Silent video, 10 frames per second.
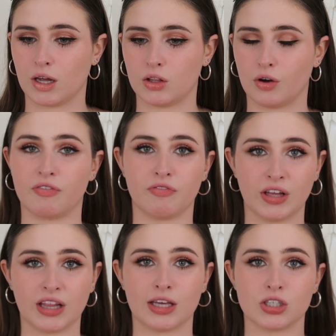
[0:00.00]
Though I
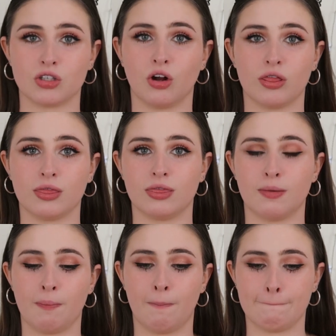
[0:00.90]
feel like it's not
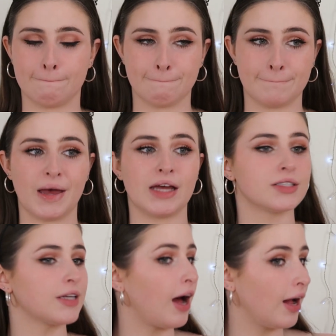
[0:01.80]
the
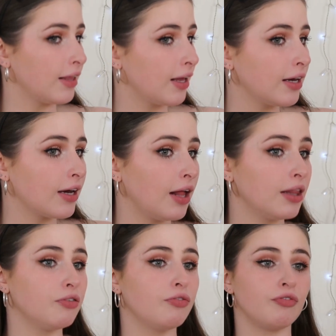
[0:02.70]
best highlighting
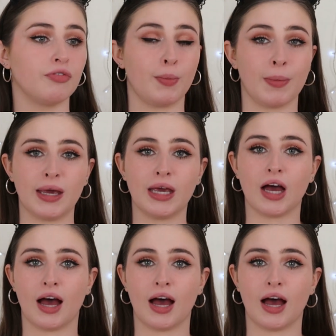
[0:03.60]
color for me.